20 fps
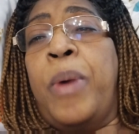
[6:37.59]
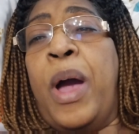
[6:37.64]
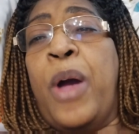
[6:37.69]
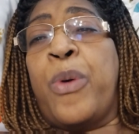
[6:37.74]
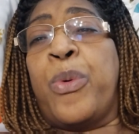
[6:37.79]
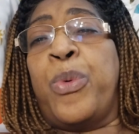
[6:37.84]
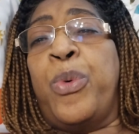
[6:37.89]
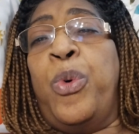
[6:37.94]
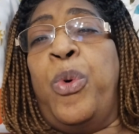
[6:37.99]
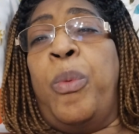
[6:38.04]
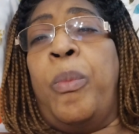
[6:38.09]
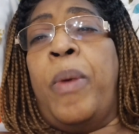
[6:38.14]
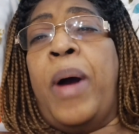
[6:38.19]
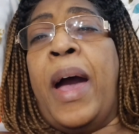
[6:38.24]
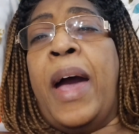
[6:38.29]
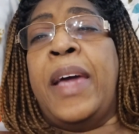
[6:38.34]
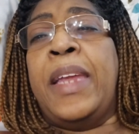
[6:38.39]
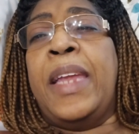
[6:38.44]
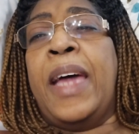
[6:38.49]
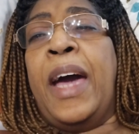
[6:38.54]
my room
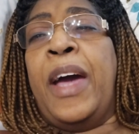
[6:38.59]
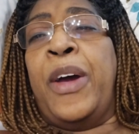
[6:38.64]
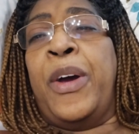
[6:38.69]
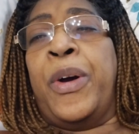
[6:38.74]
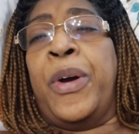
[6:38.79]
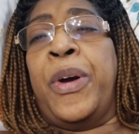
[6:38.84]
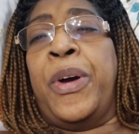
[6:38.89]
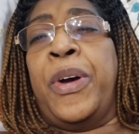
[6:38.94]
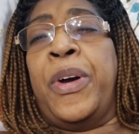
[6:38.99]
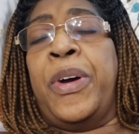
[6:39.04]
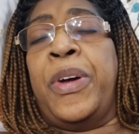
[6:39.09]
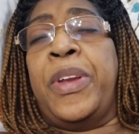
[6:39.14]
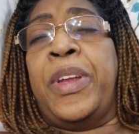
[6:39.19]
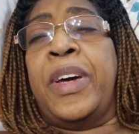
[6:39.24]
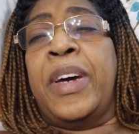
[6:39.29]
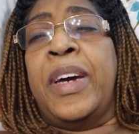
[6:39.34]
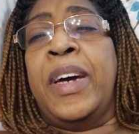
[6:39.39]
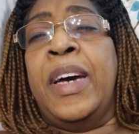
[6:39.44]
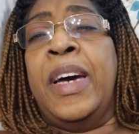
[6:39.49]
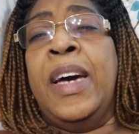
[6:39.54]
and I heard